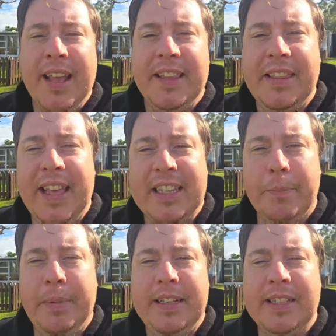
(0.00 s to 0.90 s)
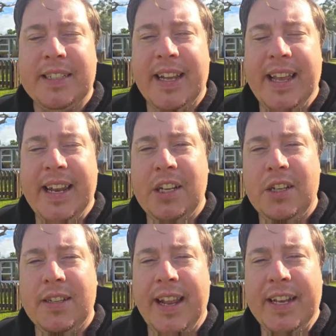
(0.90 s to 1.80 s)
and then they simply just
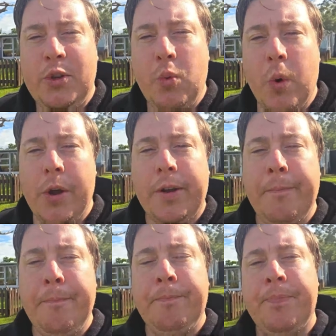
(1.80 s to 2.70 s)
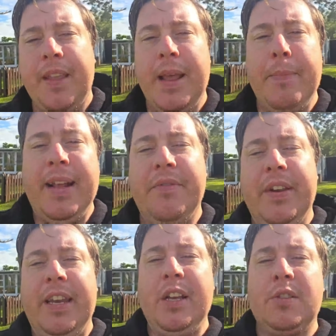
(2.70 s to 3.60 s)
get to work and make
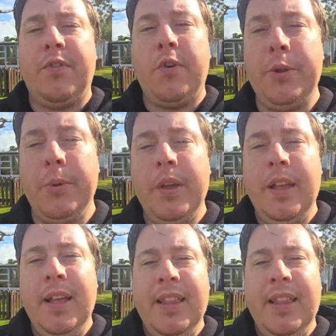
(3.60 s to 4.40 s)
the videos for you.